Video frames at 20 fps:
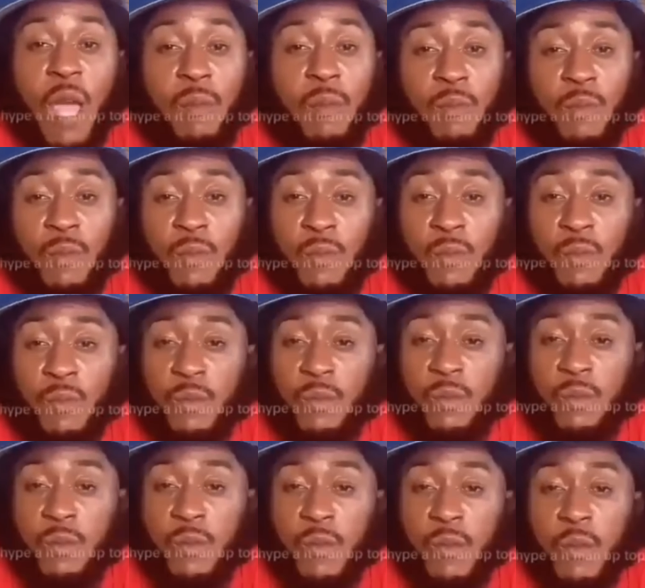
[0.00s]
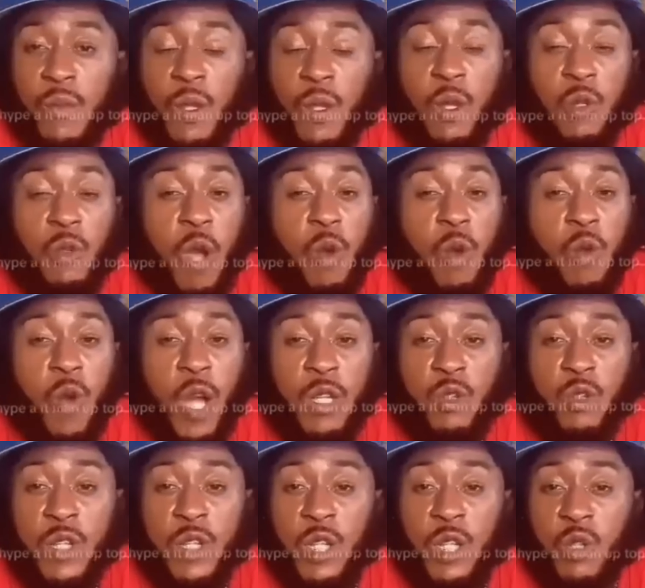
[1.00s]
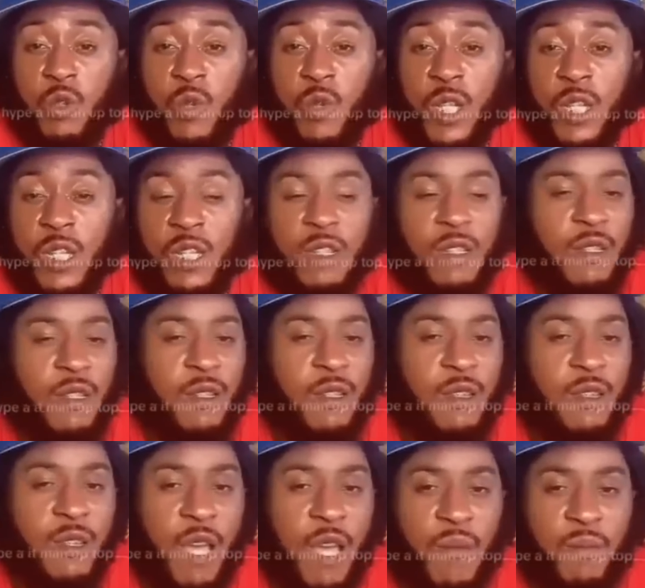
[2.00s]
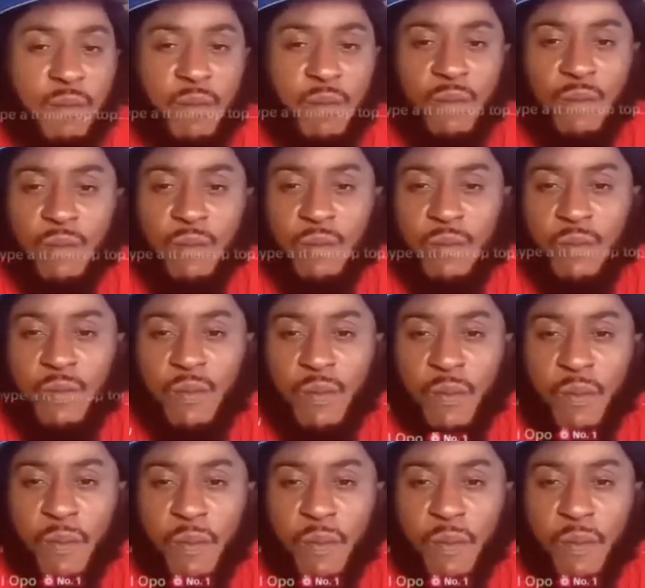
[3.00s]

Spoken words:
Them. You know who are the real queen? Them.